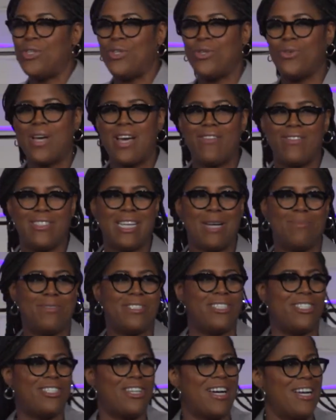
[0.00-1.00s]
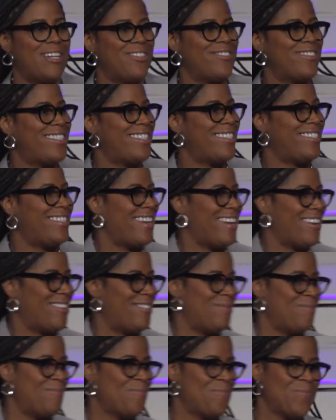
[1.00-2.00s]
you have adopted a child, sit
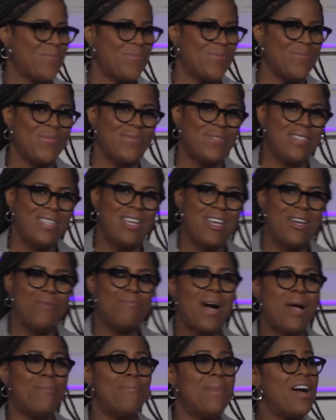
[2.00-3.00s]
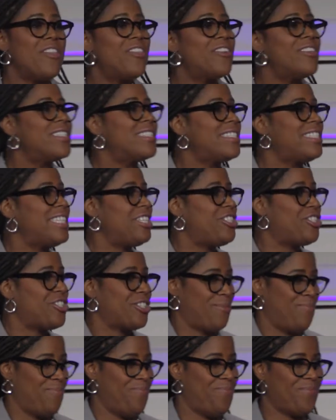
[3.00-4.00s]
down. My mother is a
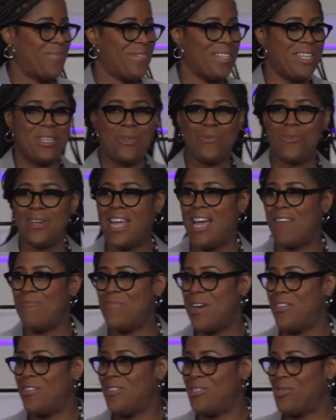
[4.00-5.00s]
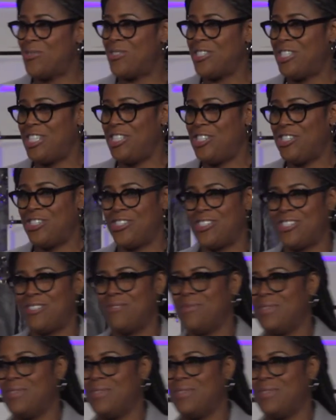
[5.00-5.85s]
teacher. Anyone have mothers who are teachers?